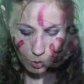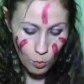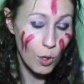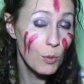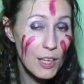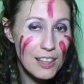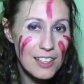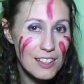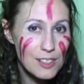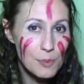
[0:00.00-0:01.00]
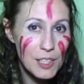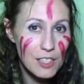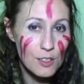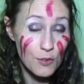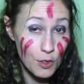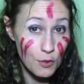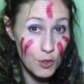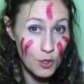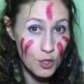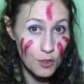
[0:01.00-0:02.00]
What do I think this means for the
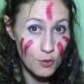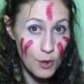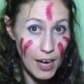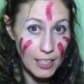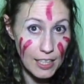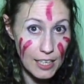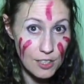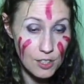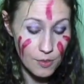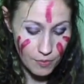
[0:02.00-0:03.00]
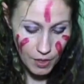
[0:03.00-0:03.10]
future of Dragon Age?